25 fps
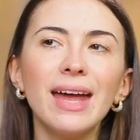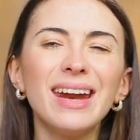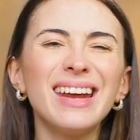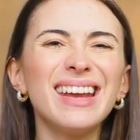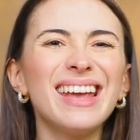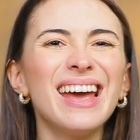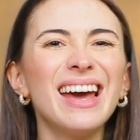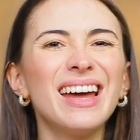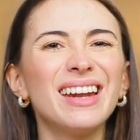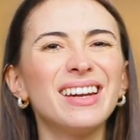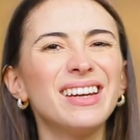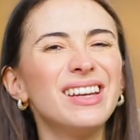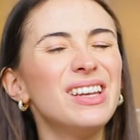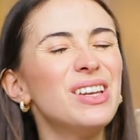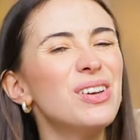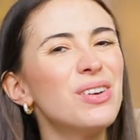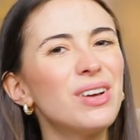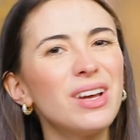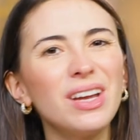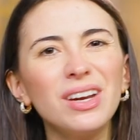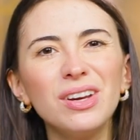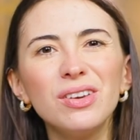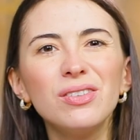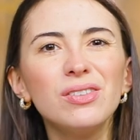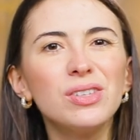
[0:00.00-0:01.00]
And again, you
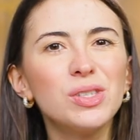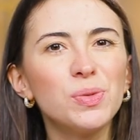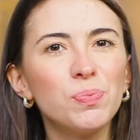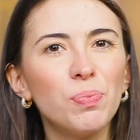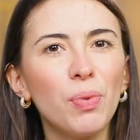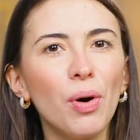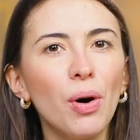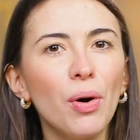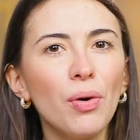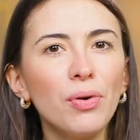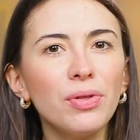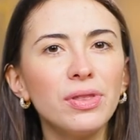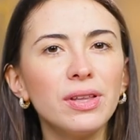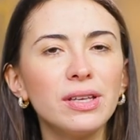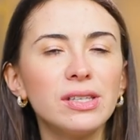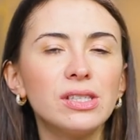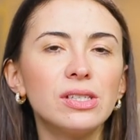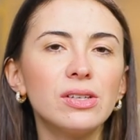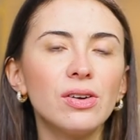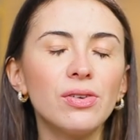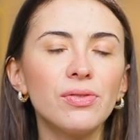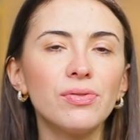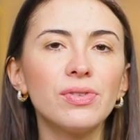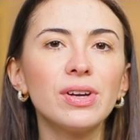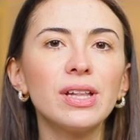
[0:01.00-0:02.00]
can use both. It's
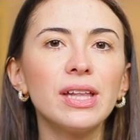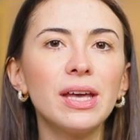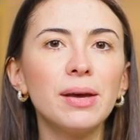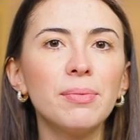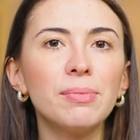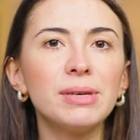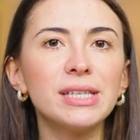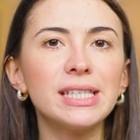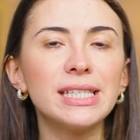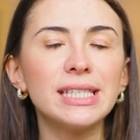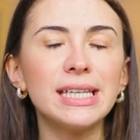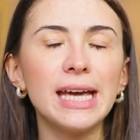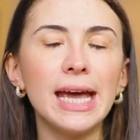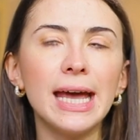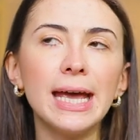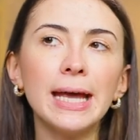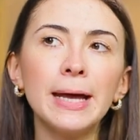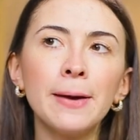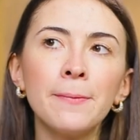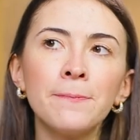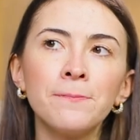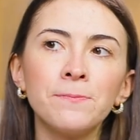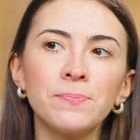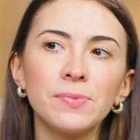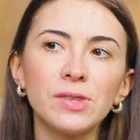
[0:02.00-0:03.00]
not really a mistake.